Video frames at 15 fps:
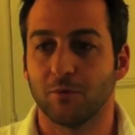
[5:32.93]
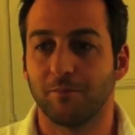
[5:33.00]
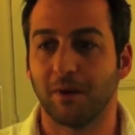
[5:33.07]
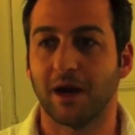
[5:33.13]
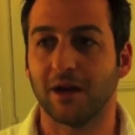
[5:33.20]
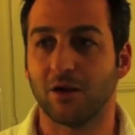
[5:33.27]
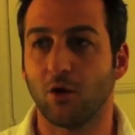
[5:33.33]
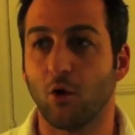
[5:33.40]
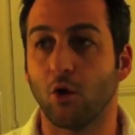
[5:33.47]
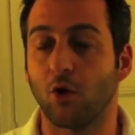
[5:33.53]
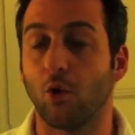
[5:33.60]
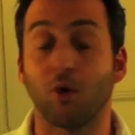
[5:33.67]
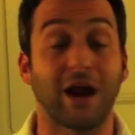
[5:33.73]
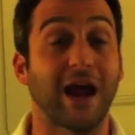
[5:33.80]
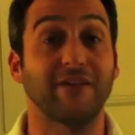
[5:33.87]
But,
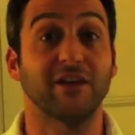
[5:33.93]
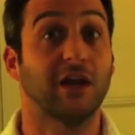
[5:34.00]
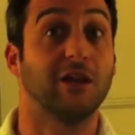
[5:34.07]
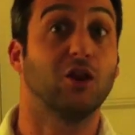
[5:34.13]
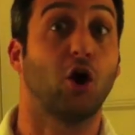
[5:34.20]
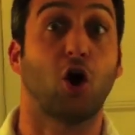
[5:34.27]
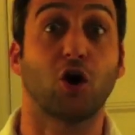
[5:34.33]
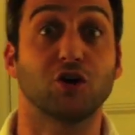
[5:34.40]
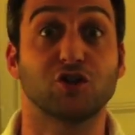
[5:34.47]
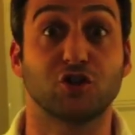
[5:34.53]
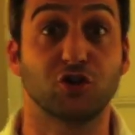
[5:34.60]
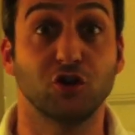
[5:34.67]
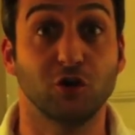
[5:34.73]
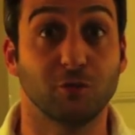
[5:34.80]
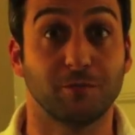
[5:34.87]
or having a large
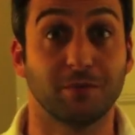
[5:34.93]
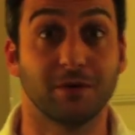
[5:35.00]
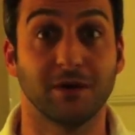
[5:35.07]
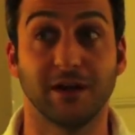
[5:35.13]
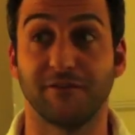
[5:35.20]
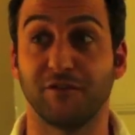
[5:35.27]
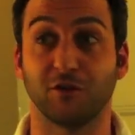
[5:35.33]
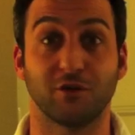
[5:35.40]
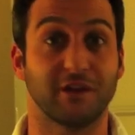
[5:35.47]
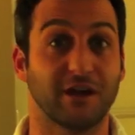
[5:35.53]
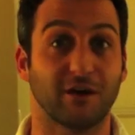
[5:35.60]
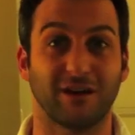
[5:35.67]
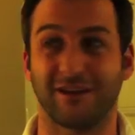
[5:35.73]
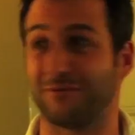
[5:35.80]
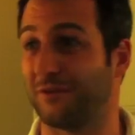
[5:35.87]
group, if you're
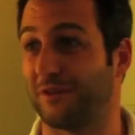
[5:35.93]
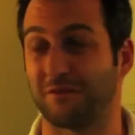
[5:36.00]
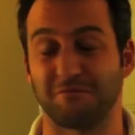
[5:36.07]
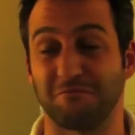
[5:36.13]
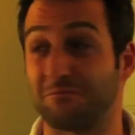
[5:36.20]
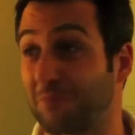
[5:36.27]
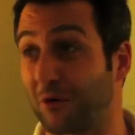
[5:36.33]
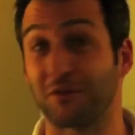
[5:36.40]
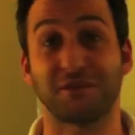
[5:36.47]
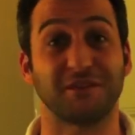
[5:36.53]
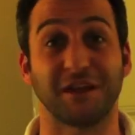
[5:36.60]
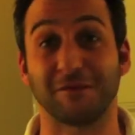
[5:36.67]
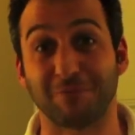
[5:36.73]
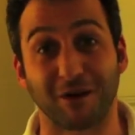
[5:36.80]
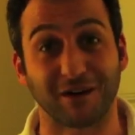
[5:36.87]
there with a
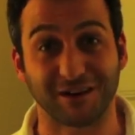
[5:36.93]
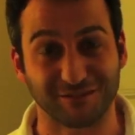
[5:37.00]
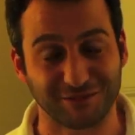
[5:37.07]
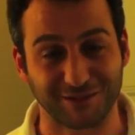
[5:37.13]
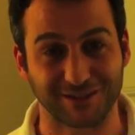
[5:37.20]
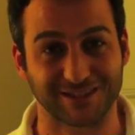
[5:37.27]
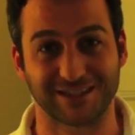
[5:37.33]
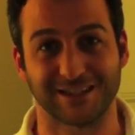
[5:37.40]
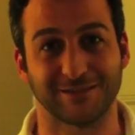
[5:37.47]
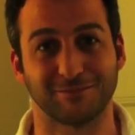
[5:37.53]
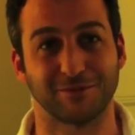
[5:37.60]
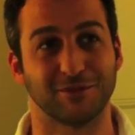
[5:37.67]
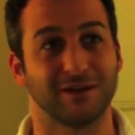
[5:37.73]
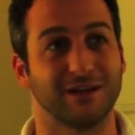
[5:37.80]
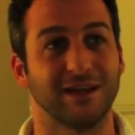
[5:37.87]
birthday party, for
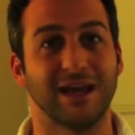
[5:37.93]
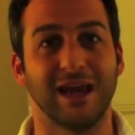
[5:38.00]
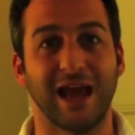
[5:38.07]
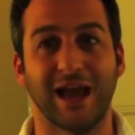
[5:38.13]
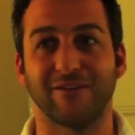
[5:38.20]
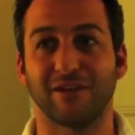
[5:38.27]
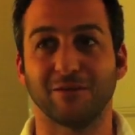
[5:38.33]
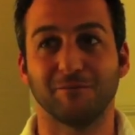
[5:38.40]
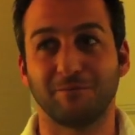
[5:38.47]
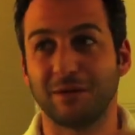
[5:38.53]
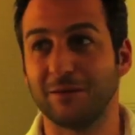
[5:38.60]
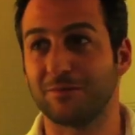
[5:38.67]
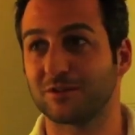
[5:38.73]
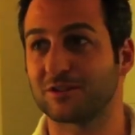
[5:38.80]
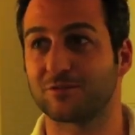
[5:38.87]
example, and having
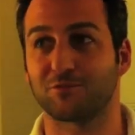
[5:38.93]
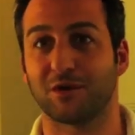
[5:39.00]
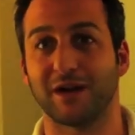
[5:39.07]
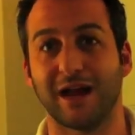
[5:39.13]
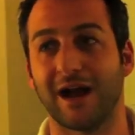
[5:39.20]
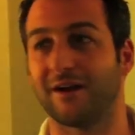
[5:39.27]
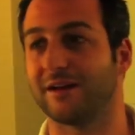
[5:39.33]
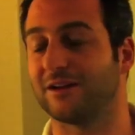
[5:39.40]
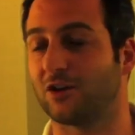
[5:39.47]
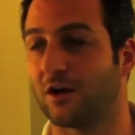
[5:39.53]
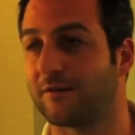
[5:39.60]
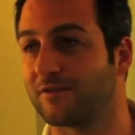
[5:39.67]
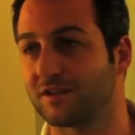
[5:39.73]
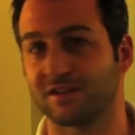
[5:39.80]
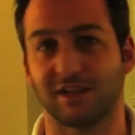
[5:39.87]
people spread out and
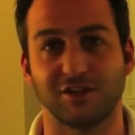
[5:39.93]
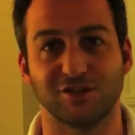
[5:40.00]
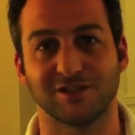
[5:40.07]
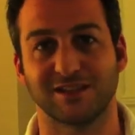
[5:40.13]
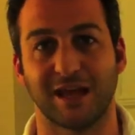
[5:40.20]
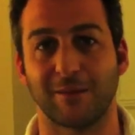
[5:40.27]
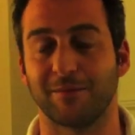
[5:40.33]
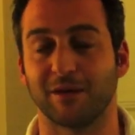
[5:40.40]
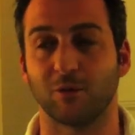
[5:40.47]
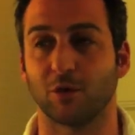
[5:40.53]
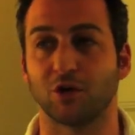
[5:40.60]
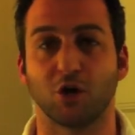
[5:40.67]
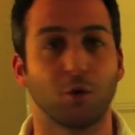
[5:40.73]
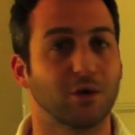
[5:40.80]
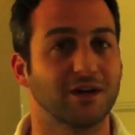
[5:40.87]
conversations happening
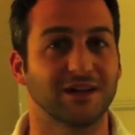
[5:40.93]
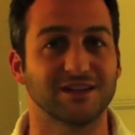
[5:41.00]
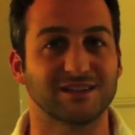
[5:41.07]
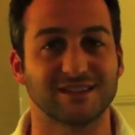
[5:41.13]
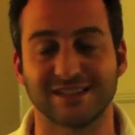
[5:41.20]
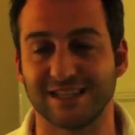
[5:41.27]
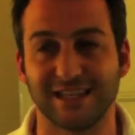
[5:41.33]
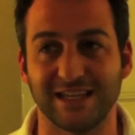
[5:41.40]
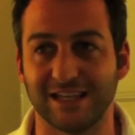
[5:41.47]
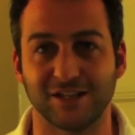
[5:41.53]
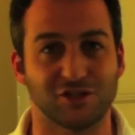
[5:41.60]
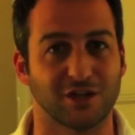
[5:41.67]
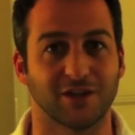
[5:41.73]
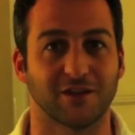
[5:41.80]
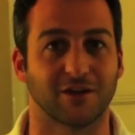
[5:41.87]
where no one can see
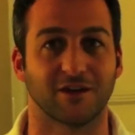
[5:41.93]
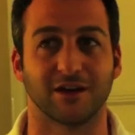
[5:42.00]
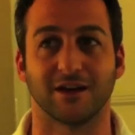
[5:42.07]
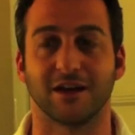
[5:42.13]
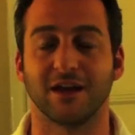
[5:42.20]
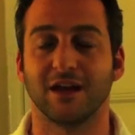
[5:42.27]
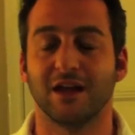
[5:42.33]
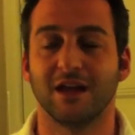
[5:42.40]
each other. And